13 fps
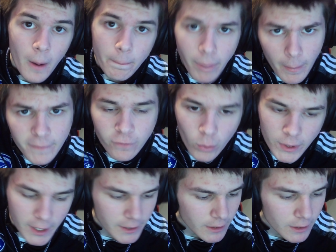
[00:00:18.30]
but before we
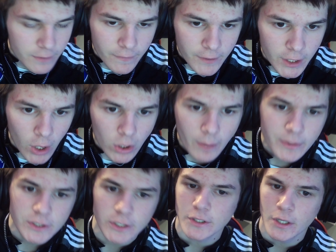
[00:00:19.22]
get into this video, let me
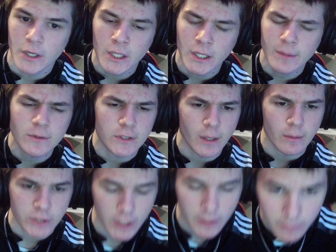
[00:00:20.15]
just double check.